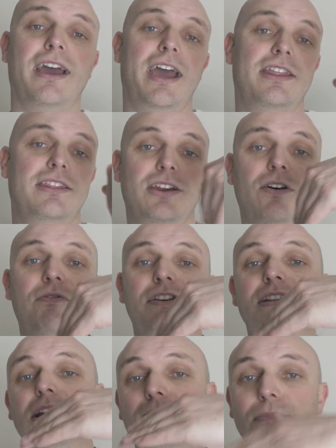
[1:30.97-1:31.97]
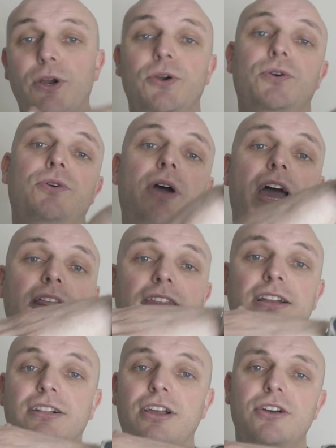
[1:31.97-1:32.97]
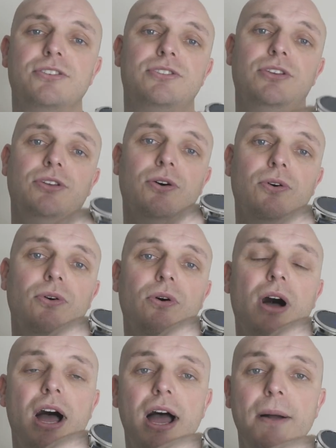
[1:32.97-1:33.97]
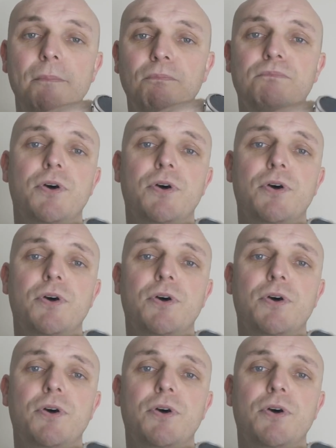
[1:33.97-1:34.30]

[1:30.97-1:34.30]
and then obviously blue, and then it goes to your um,